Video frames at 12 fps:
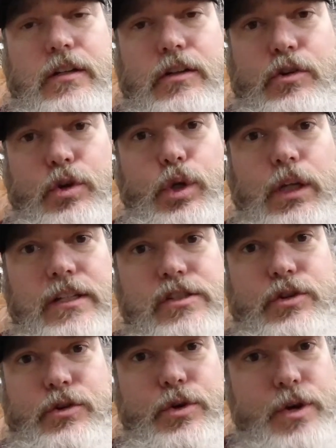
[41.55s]
crudely
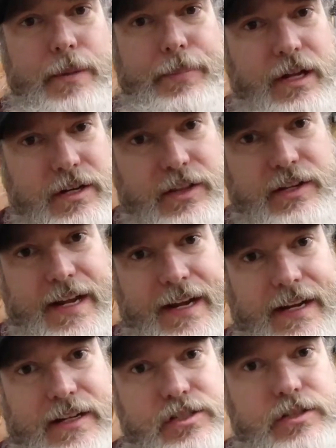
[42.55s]
screwed up under the
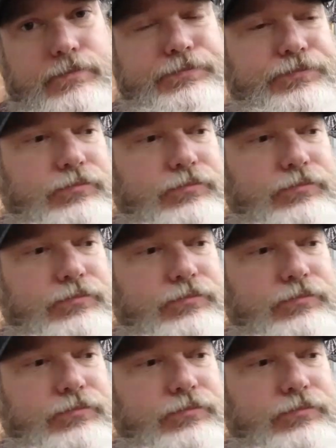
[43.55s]
dash